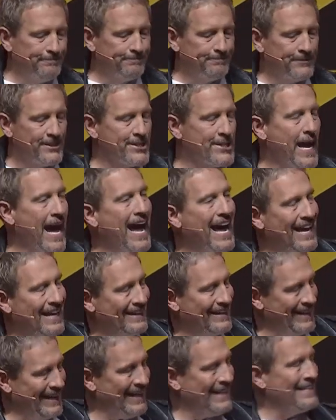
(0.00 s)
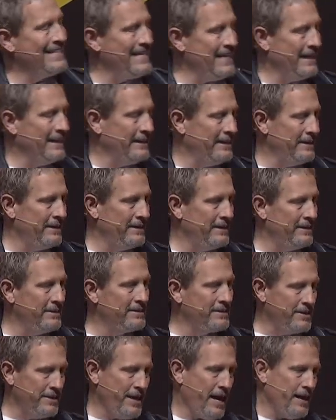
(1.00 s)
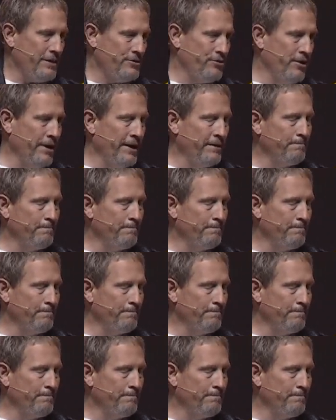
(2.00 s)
sad ending to that dream.